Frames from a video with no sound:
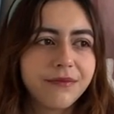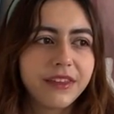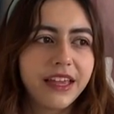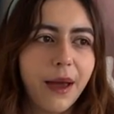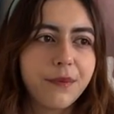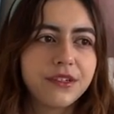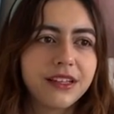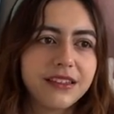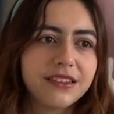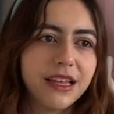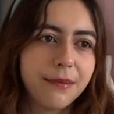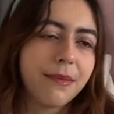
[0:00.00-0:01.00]
kept that
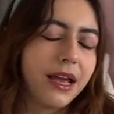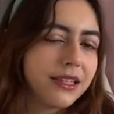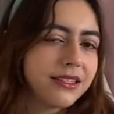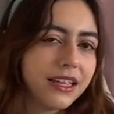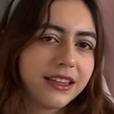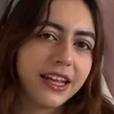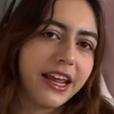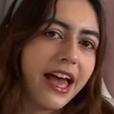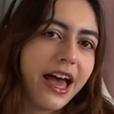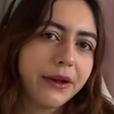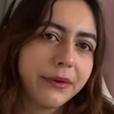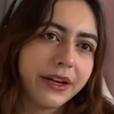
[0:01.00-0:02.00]
same mindset that I
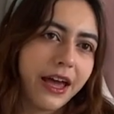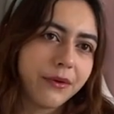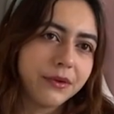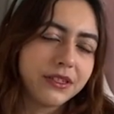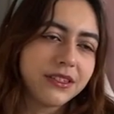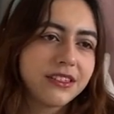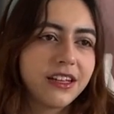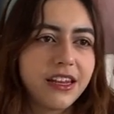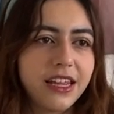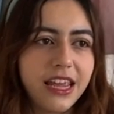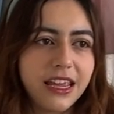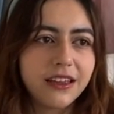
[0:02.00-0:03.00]
had when I was
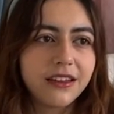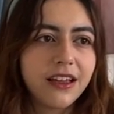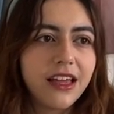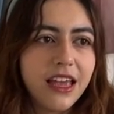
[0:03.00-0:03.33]
studying